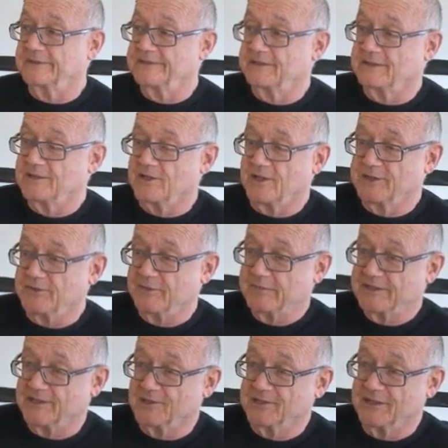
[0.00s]
that's also a
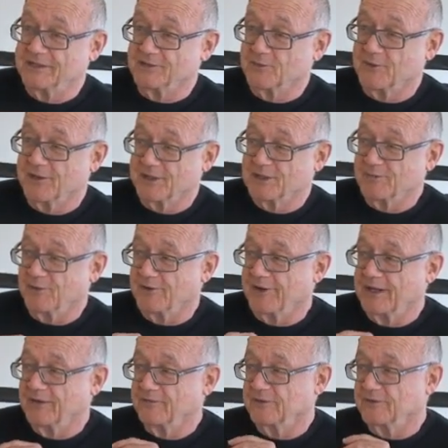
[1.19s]
position that's worth
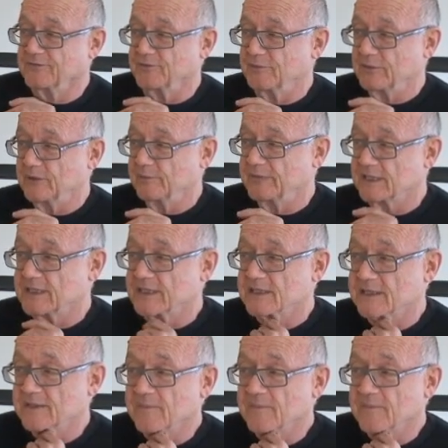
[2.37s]
exploring for a few moments.